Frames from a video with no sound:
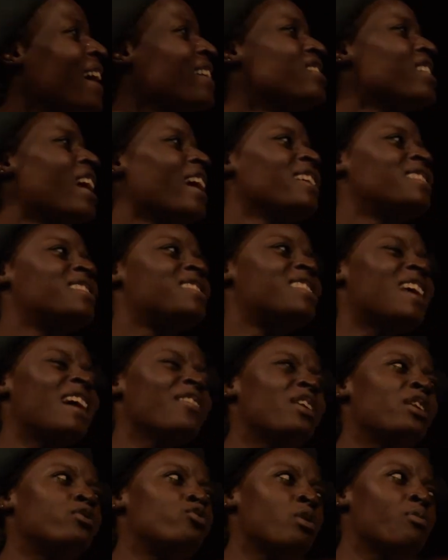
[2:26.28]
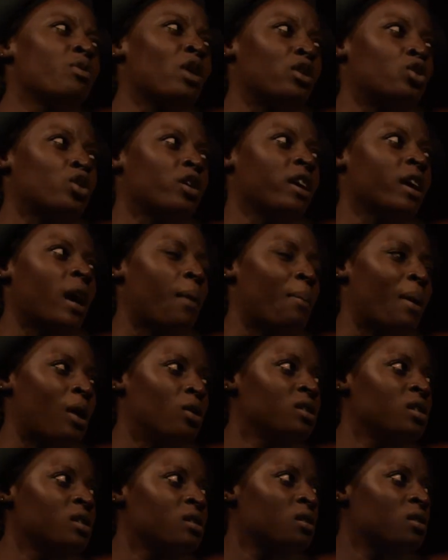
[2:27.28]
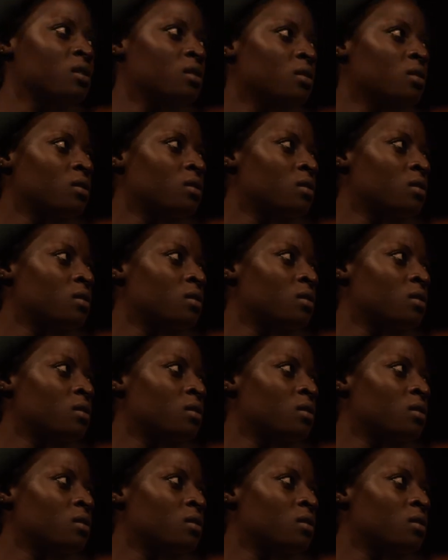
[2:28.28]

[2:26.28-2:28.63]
where she just kills this